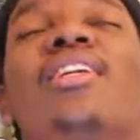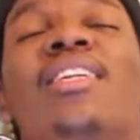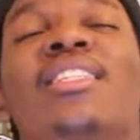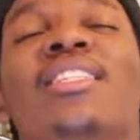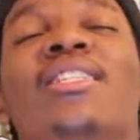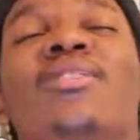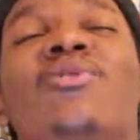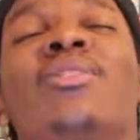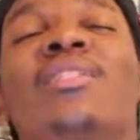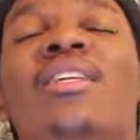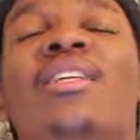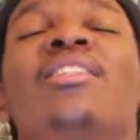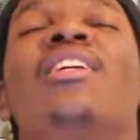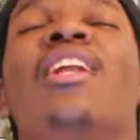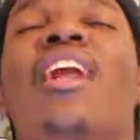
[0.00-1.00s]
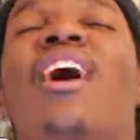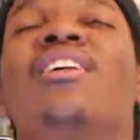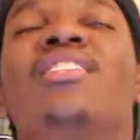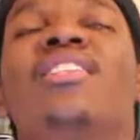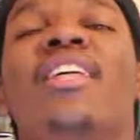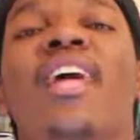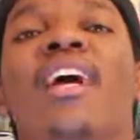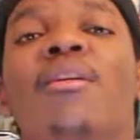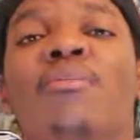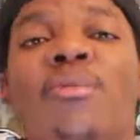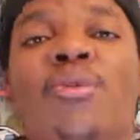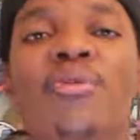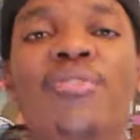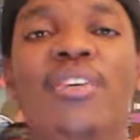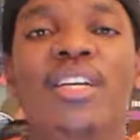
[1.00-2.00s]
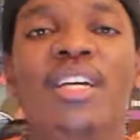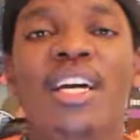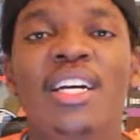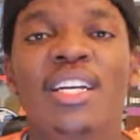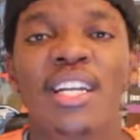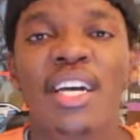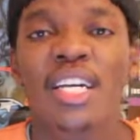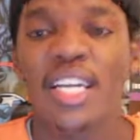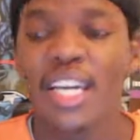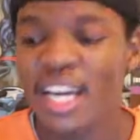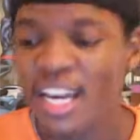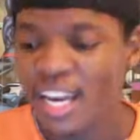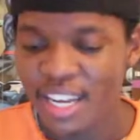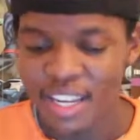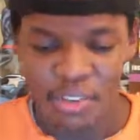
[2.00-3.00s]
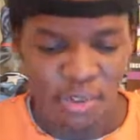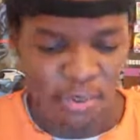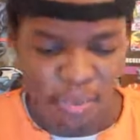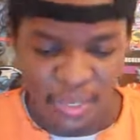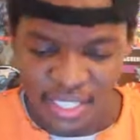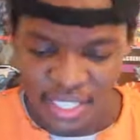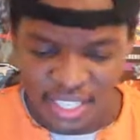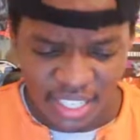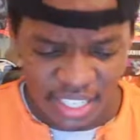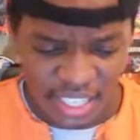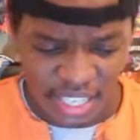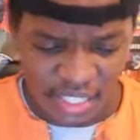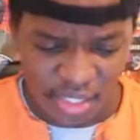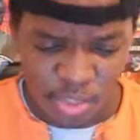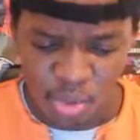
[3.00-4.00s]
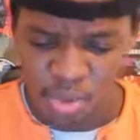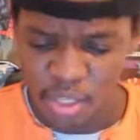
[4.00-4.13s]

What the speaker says: Like, this was such a large-scale movie that it was basically like